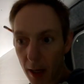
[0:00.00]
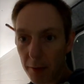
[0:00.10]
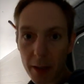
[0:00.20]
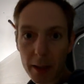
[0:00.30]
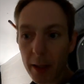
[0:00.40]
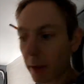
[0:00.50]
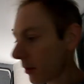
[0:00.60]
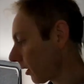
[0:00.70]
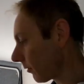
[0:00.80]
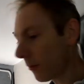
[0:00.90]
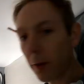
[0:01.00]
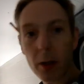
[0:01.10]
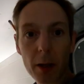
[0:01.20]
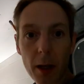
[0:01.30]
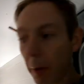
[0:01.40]
I haven't had a haircut
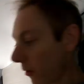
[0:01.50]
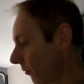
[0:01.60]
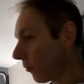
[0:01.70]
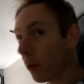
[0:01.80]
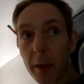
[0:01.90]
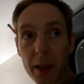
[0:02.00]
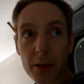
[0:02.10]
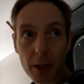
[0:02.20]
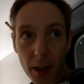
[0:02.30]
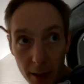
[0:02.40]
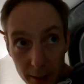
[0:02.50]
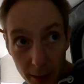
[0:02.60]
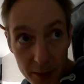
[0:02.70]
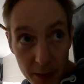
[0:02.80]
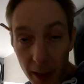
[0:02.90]
for about four weeks and
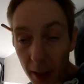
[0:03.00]
it's